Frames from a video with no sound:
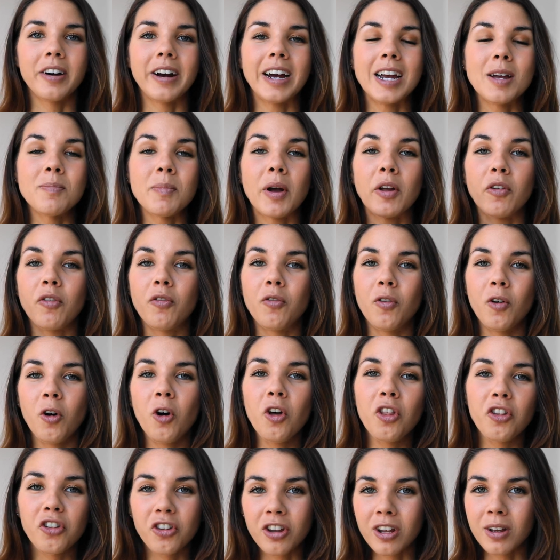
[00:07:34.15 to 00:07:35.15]
All right, my
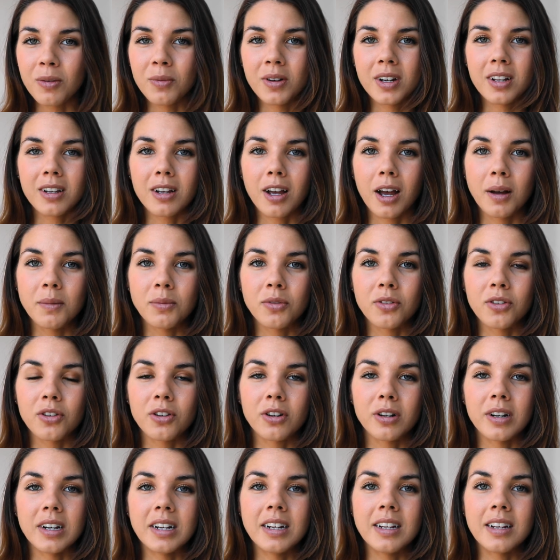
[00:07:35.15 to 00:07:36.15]
fourth tip when it comes to
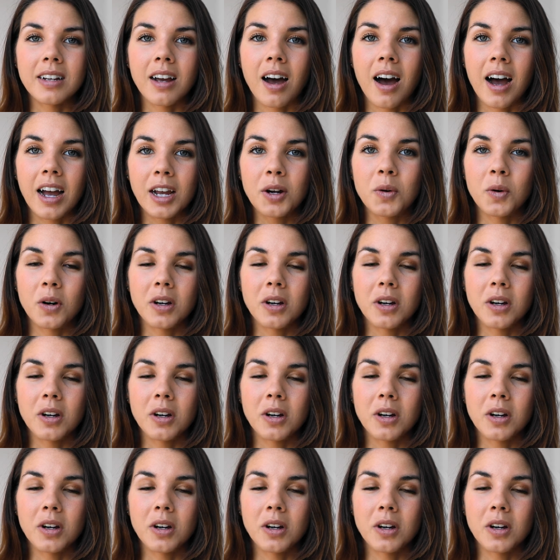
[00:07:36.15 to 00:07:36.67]
creating high